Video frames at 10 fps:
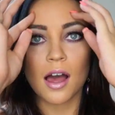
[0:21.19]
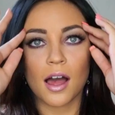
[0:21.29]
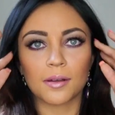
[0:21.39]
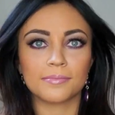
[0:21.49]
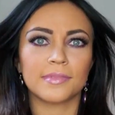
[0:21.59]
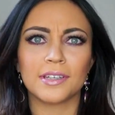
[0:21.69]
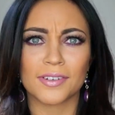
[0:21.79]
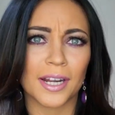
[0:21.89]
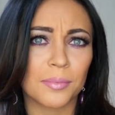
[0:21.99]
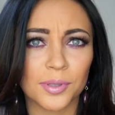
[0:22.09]
Um,
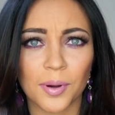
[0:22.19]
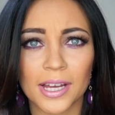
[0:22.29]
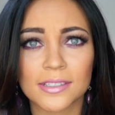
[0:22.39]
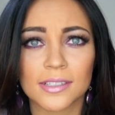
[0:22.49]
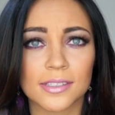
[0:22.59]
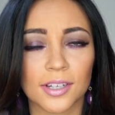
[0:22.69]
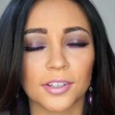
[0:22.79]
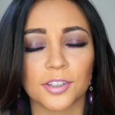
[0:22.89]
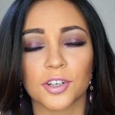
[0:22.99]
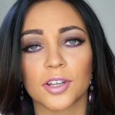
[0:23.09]
even on blue eyes, it's going
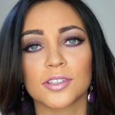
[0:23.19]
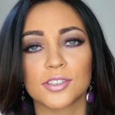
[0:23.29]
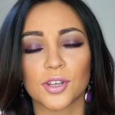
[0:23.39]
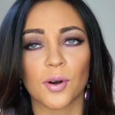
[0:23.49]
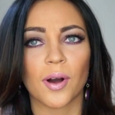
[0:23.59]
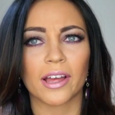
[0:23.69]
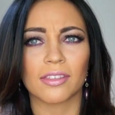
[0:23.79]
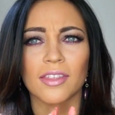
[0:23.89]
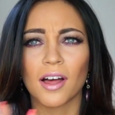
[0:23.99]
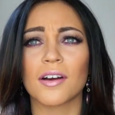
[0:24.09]
to look good. So
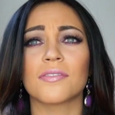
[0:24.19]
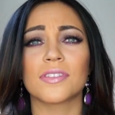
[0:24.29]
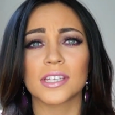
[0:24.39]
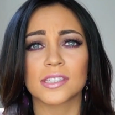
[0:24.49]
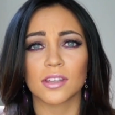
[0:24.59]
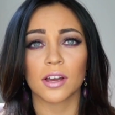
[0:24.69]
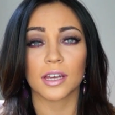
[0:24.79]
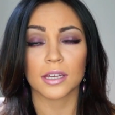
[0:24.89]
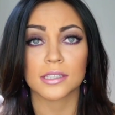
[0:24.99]
I love this look.